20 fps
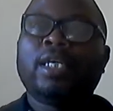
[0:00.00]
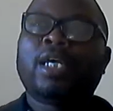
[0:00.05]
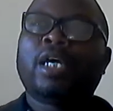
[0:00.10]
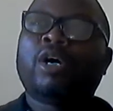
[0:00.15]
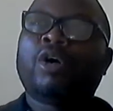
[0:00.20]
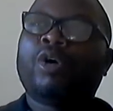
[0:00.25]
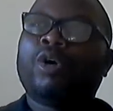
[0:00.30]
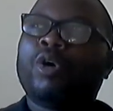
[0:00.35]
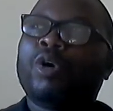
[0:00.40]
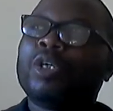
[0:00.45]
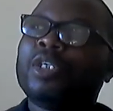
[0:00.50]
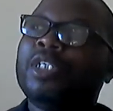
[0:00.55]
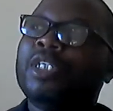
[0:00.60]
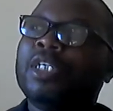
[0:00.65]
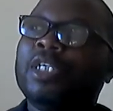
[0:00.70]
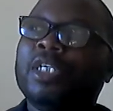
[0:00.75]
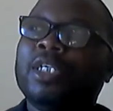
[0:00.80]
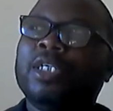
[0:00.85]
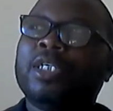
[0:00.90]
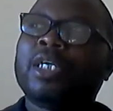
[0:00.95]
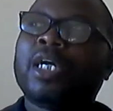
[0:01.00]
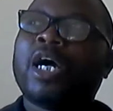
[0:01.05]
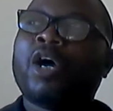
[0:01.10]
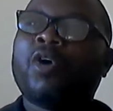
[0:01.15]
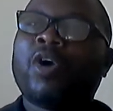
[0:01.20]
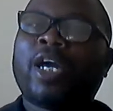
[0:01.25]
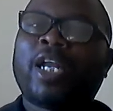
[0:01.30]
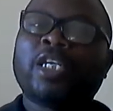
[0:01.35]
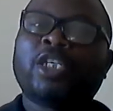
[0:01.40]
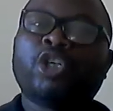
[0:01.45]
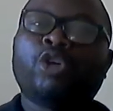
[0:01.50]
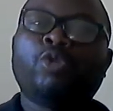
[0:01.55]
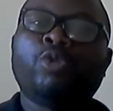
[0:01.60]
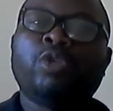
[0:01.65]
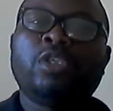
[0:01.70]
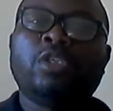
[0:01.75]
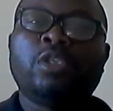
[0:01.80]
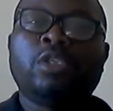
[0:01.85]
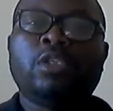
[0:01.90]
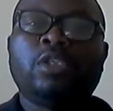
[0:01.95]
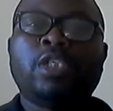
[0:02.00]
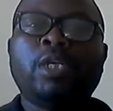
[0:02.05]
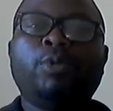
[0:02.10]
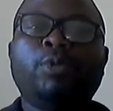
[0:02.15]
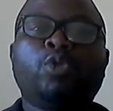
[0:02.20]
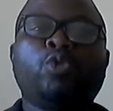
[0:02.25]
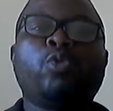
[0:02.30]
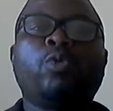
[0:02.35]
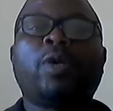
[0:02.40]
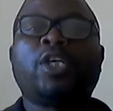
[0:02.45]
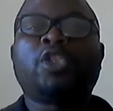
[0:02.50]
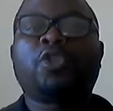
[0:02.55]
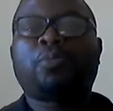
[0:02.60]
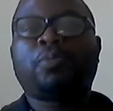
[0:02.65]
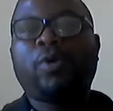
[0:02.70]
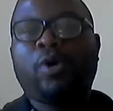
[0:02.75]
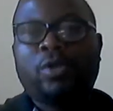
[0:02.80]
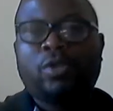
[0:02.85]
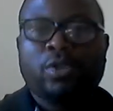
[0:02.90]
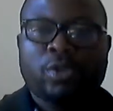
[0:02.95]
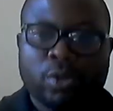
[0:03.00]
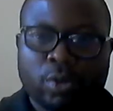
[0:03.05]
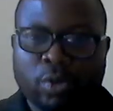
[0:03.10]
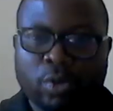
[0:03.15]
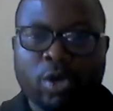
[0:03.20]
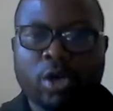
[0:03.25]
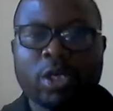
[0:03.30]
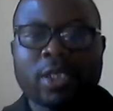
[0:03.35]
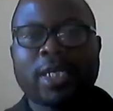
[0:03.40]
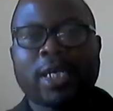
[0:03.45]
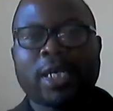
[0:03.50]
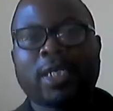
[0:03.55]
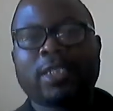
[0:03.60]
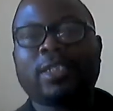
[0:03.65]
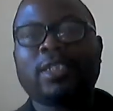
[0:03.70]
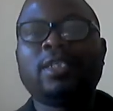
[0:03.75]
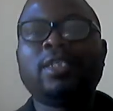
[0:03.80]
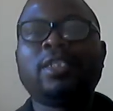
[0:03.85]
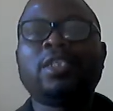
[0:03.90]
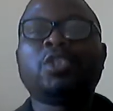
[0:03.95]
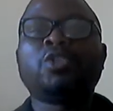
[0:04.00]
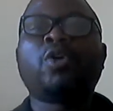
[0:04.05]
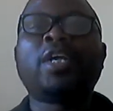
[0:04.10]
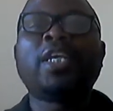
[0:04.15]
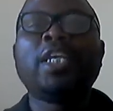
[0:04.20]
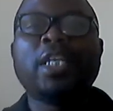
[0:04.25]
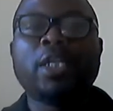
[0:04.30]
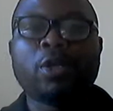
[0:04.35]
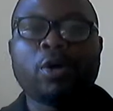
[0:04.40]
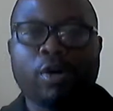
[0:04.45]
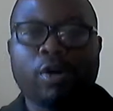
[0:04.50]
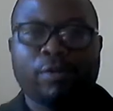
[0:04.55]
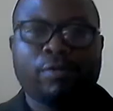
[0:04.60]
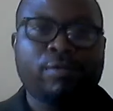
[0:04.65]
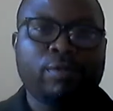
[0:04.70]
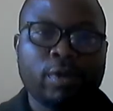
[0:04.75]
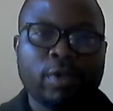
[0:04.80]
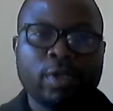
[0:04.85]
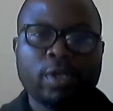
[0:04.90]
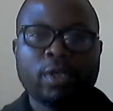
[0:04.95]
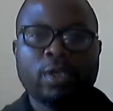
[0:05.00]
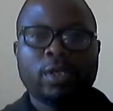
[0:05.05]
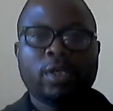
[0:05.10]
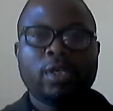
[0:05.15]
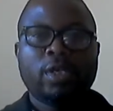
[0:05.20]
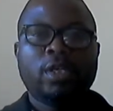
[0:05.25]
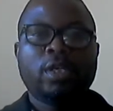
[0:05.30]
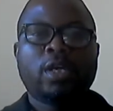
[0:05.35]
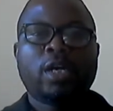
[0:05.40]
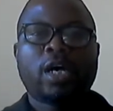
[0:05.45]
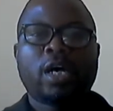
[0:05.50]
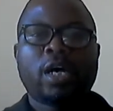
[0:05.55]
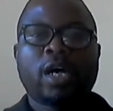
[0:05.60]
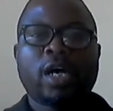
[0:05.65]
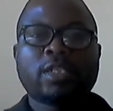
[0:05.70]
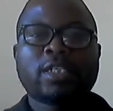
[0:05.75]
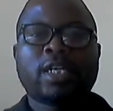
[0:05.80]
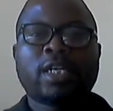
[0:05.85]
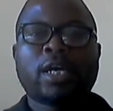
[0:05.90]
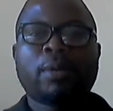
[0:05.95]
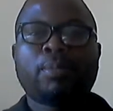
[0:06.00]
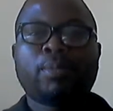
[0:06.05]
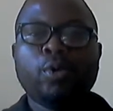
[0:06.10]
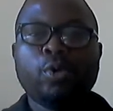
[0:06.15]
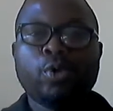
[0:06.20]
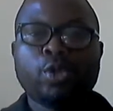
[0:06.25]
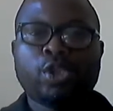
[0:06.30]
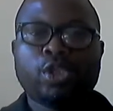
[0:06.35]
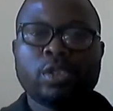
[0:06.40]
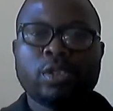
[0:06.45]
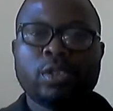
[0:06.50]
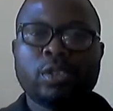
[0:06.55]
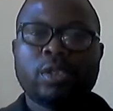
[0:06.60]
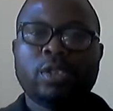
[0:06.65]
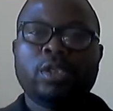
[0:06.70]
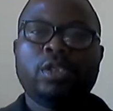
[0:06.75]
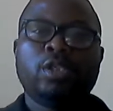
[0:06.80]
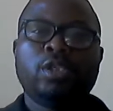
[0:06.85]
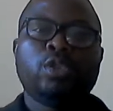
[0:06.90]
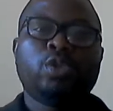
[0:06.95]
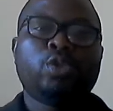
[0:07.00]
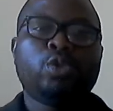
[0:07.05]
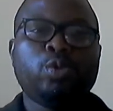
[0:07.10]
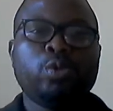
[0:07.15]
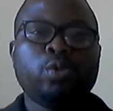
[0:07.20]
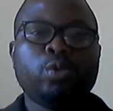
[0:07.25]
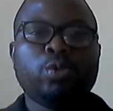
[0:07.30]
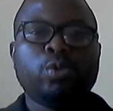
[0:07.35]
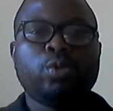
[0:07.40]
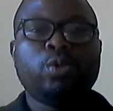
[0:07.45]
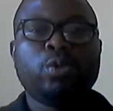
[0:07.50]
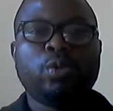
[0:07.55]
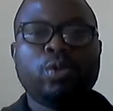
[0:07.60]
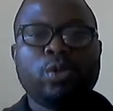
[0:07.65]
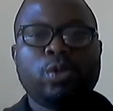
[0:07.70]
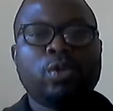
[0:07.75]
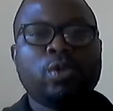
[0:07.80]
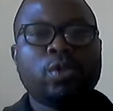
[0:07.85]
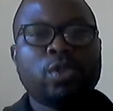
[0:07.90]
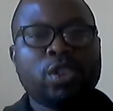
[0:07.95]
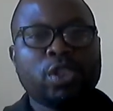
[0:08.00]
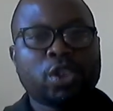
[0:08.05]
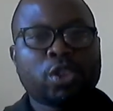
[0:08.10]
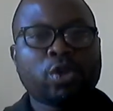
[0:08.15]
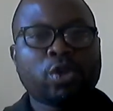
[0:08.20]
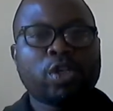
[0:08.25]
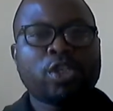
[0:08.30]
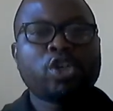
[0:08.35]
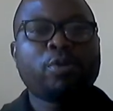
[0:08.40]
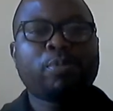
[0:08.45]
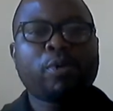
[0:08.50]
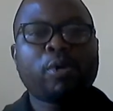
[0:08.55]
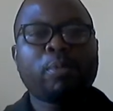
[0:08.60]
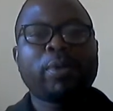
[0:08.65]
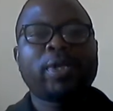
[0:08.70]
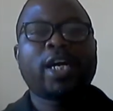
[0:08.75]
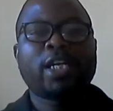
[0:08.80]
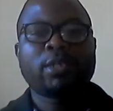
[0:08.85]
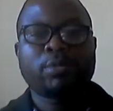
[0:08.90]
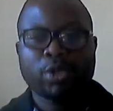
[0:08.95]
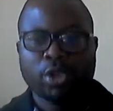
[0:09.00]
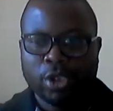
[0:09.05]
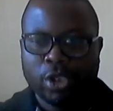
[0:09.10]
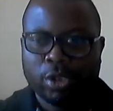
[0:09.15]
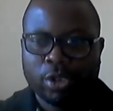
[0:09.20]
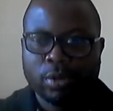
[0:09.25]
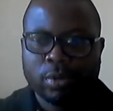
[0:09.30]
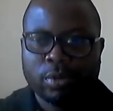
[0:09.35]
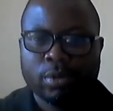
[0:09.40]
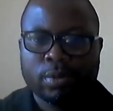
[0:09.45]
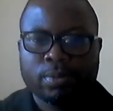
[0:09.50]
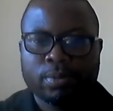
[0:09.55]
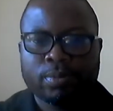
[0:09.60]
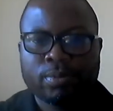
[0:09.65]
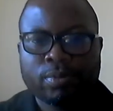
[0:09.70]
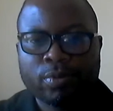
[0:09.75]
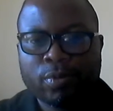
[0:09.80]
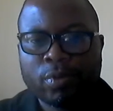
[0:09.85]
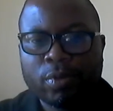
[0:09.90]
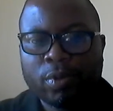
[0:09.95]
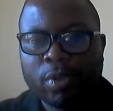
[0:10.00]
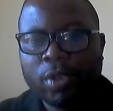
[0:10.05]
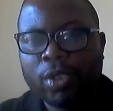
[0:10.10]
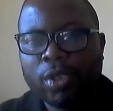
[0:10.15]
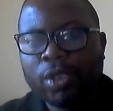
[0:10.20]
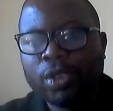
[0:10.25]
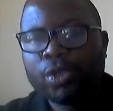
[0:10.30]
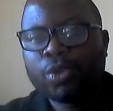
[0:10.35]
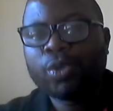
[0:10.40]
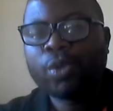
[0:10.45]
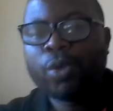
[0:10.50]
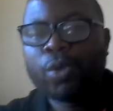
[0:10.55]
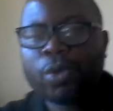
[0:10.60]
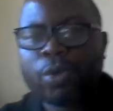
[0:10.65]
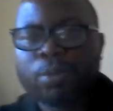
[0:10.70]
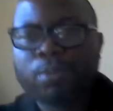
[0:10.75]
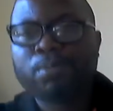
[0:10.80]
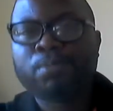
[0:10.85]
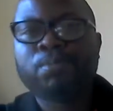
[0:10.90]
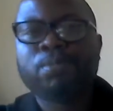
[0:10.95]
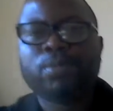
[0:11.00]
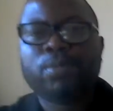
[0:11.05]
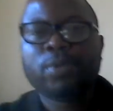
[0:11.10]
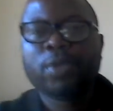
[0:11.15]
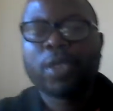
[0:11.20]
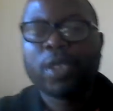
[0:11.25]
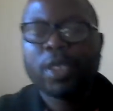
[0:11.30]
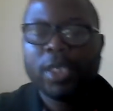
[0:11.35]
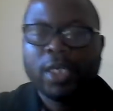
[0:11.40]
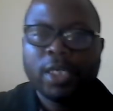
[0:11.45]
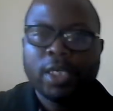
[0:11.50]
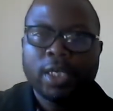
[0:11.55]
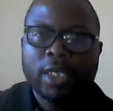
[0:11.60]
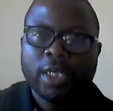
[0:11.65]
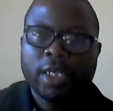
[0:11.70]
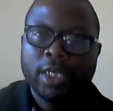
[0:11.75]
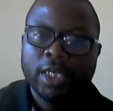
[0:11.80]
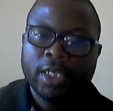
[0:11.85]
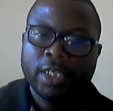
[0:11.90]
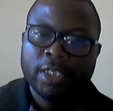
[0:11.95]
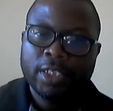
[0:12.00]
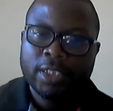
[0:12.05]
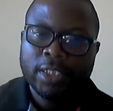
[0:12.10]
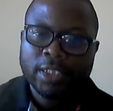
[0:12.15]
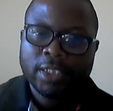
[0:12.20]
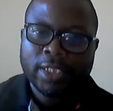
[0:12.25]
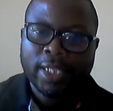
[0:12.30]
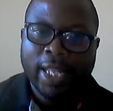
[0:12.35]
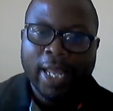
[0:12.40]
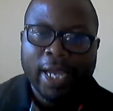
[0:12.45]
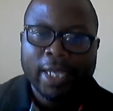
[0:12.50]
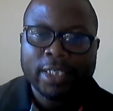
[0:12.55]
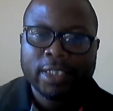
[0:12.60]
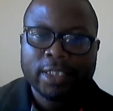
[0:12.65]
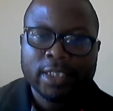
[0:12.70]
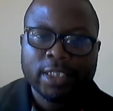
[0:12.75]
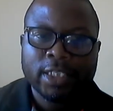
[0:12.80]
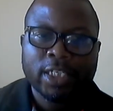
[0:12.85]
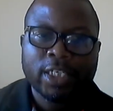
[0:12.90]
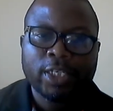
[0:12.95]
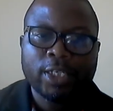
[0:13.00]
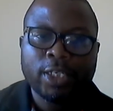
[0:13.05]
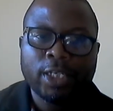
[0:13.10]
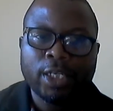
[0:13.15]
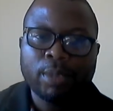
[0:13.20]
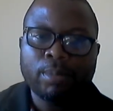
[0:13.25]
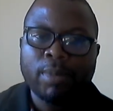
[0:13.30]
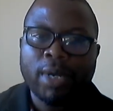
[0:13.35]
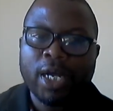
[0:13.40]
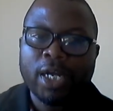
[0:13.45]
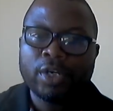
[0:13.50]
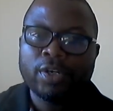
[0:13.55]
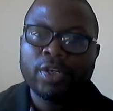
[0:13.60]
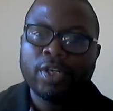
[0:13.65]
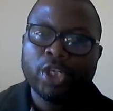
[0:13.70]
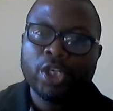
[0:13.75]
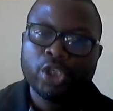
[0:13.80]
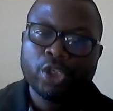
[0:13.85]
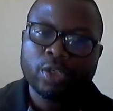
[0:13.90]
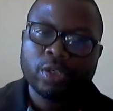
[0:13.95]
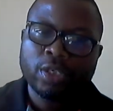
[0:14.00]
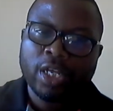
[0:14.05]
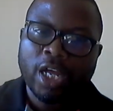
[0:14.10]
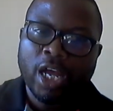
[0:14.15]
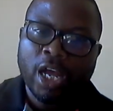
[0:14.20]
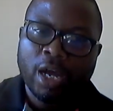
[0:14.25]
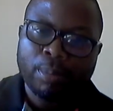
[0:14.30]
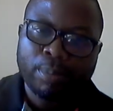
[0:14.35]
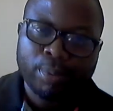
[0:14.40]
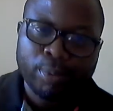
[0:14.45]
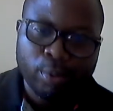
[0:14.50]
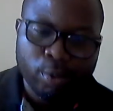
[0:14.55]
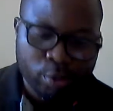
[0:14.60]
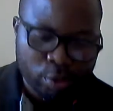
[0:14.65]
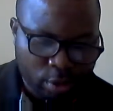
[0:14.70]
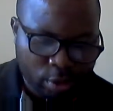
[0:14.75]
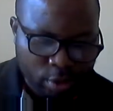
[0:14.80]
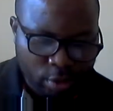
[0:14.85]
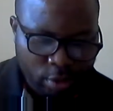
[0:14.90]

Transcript: or how organization is able to respond to all that is not enough as an approach to the study of public administrations. So in this light, human relation approach